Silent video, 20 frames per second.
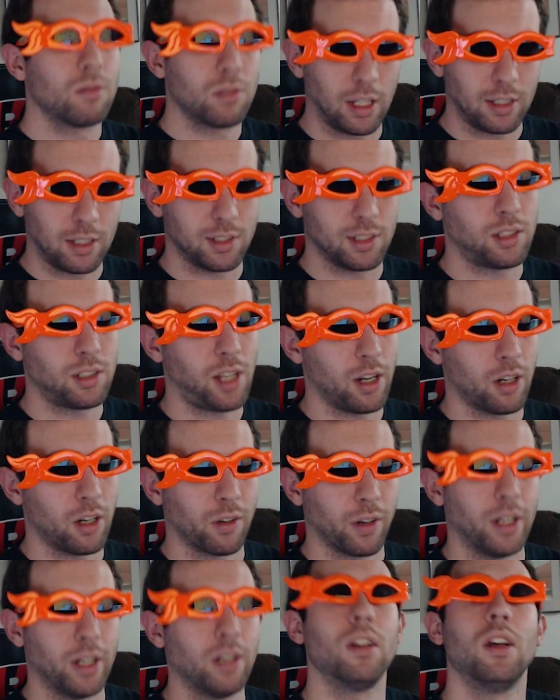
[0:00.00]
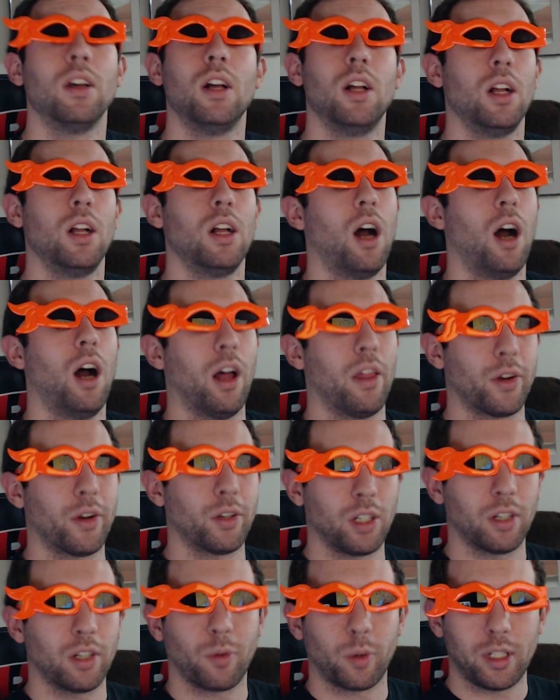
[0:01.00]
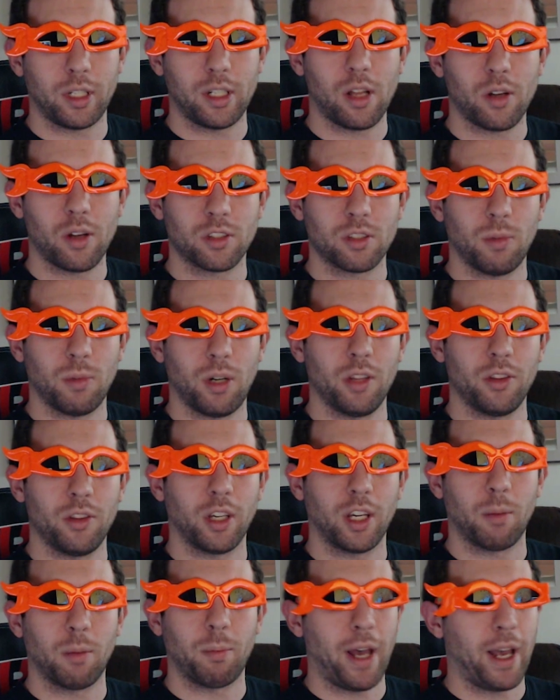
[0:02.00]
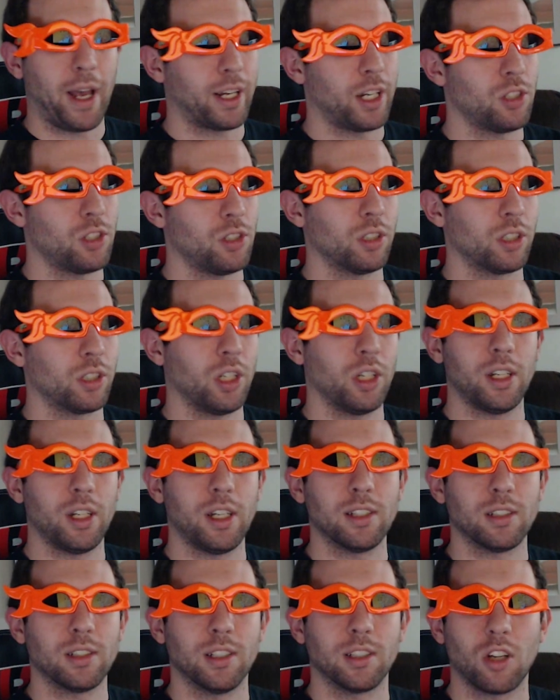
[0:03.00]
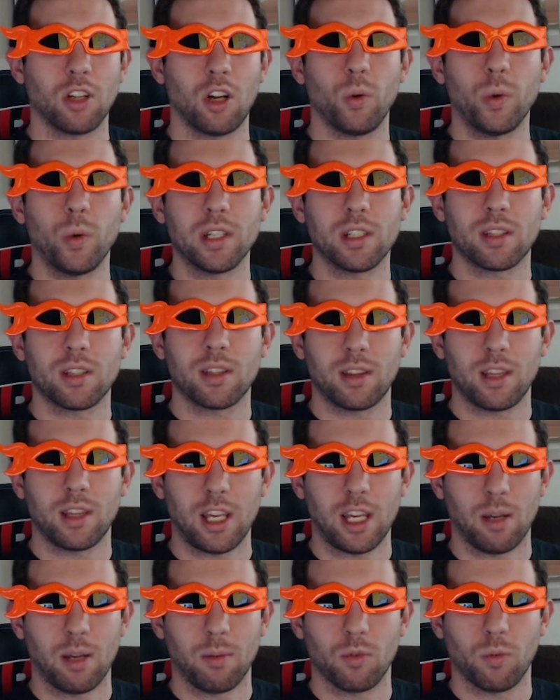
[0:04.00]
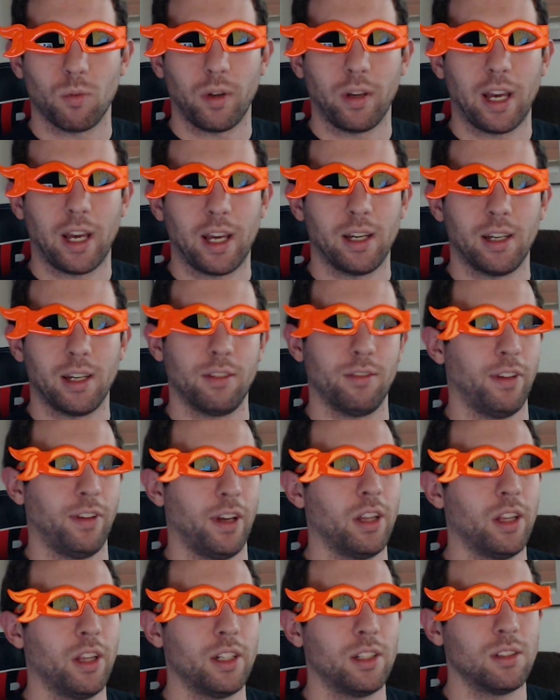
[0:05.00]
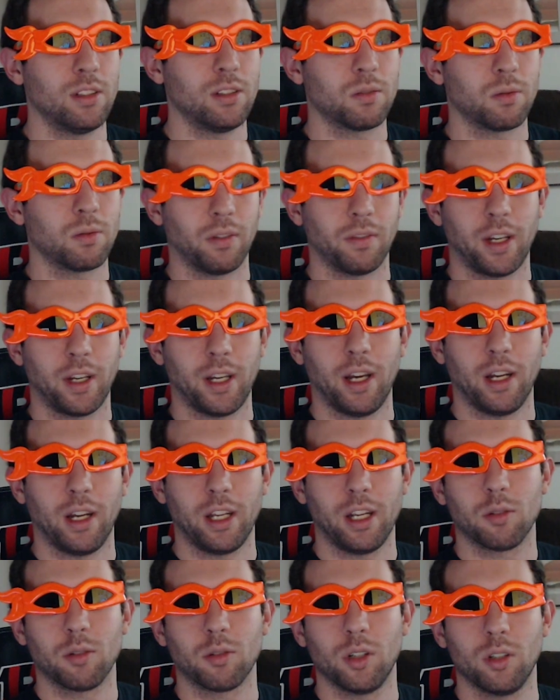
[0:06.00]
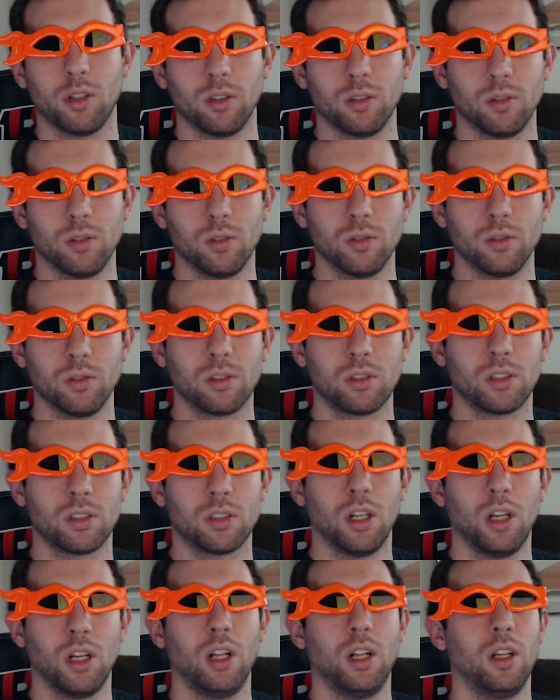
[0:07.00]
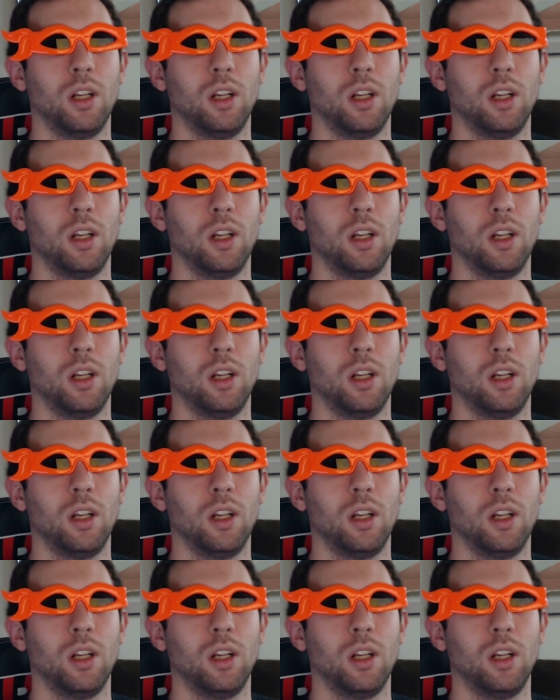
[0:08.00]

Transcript: That's the standard rate. Uh, 13 or 14 dollars a month you get a package of goodies and it's always themed we had villains we've had heroes